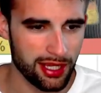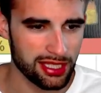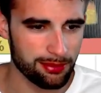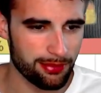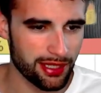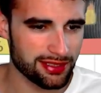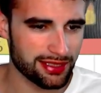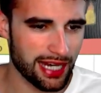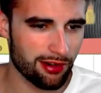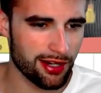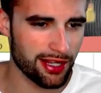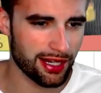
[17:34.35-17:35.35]
Then Ben
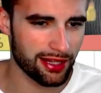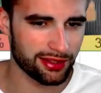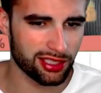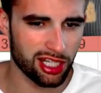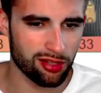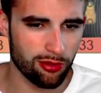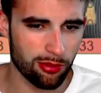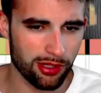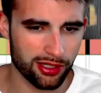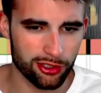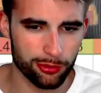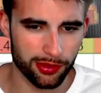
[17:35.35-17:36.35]
Skowronek, I like to call him
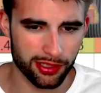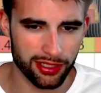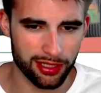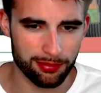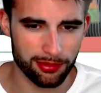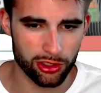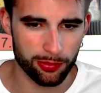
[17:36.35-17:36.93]
Walmart Cooper Kupp.